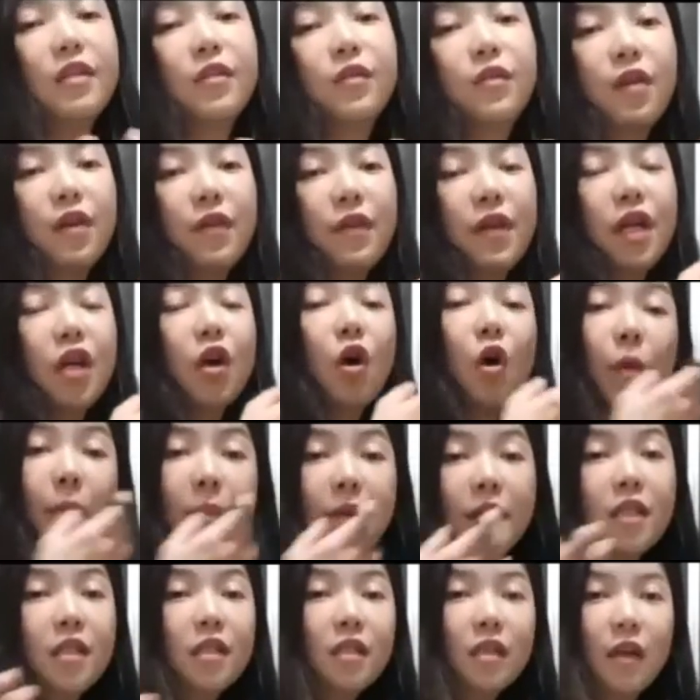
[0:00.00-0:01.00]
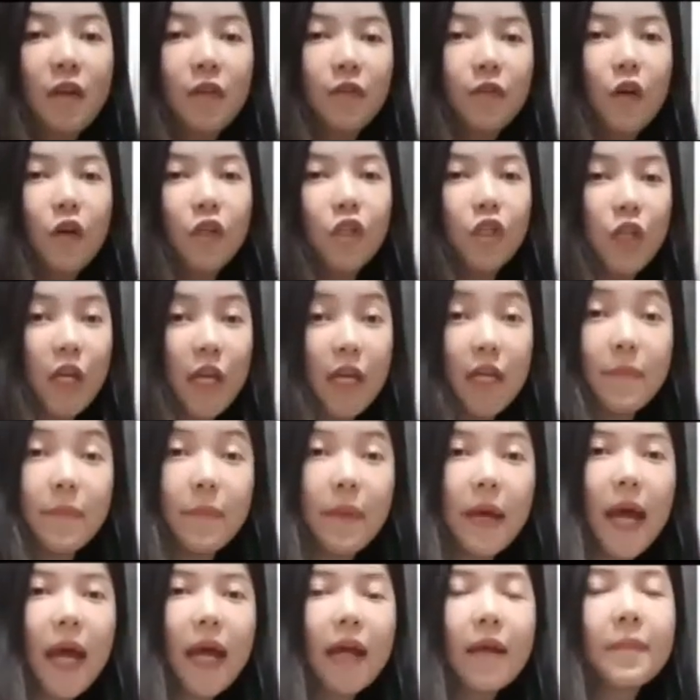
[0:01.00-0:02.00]
very common for a chain
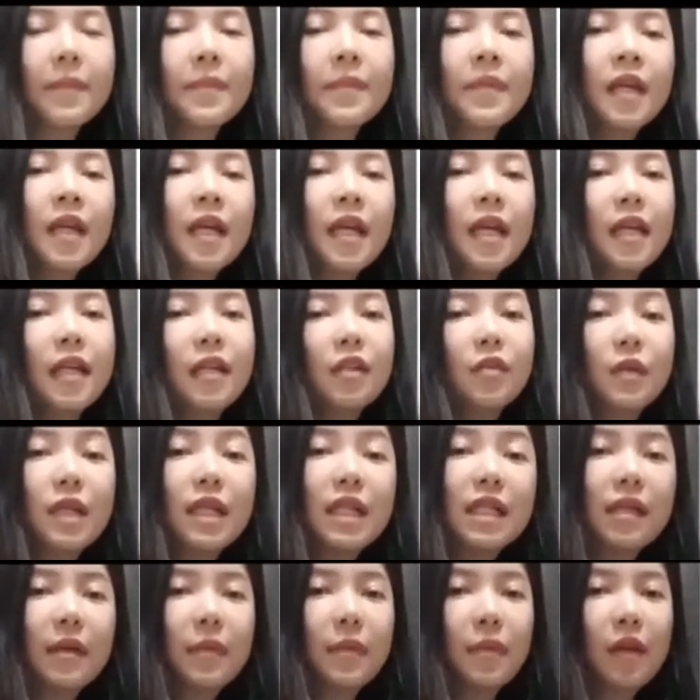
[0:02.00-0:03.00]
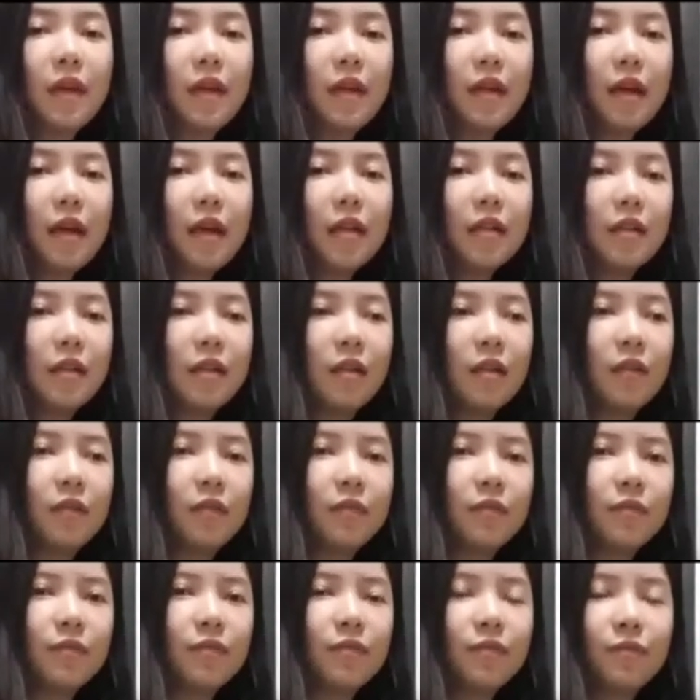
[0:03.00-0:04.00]
bag. It is really something that
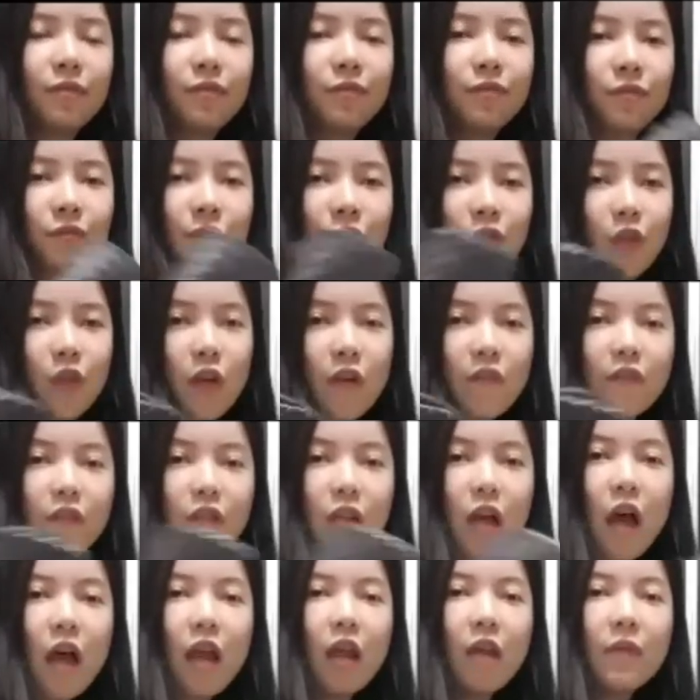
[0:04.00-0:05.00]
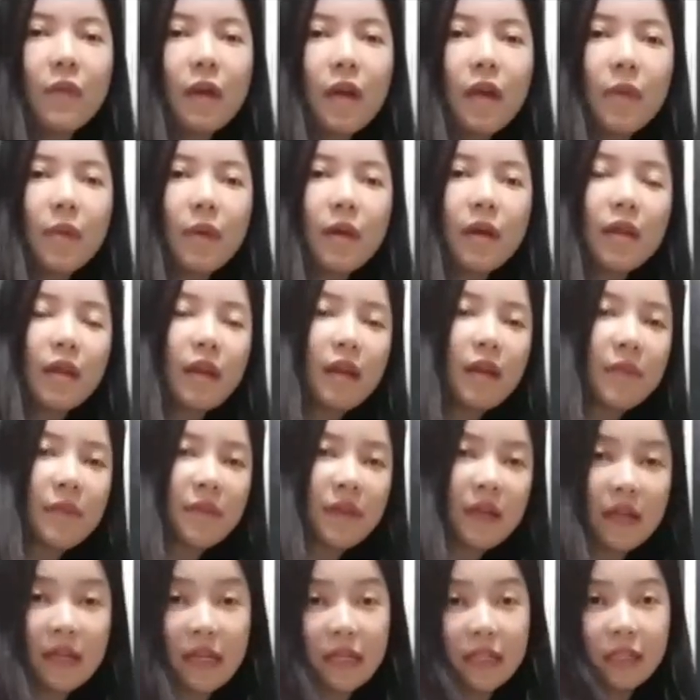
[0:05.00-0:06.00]
you have to tolerate with if
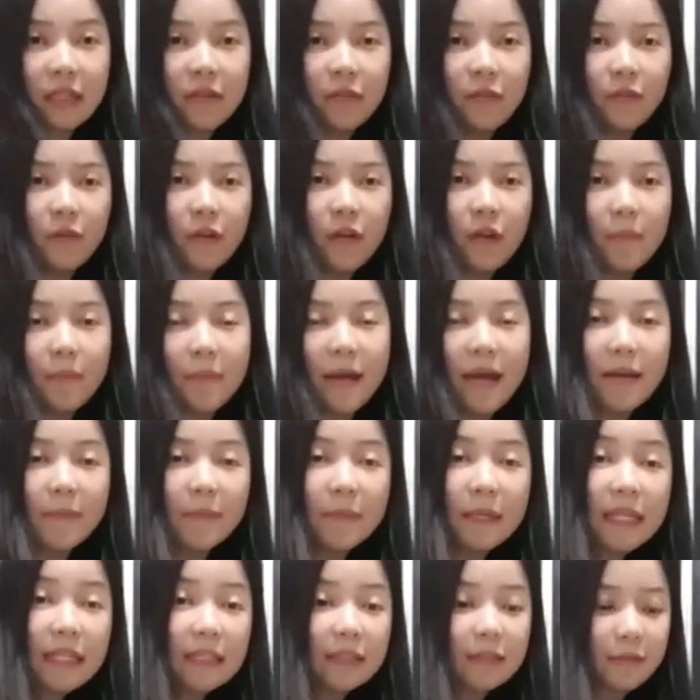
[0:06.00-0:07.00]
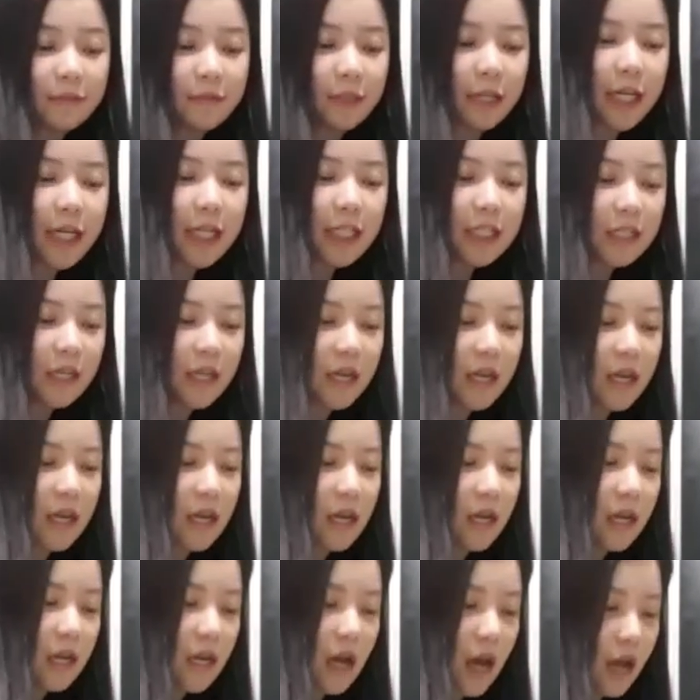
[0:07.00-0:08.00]
it is a matter piece, right?
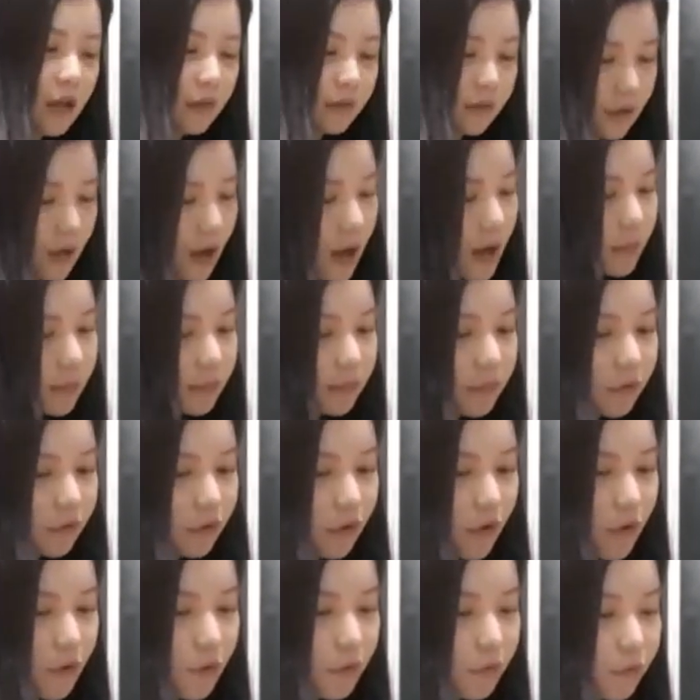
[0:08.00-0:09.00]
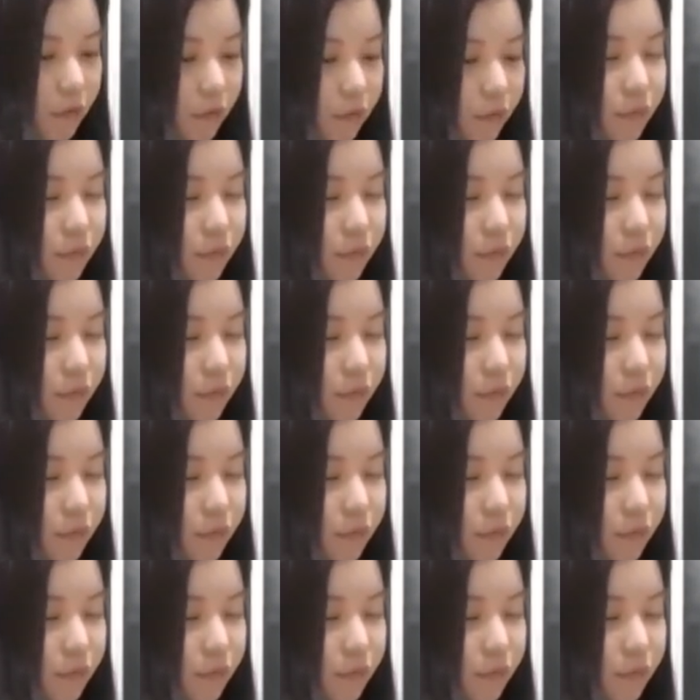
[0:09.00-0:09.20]
Yeah. So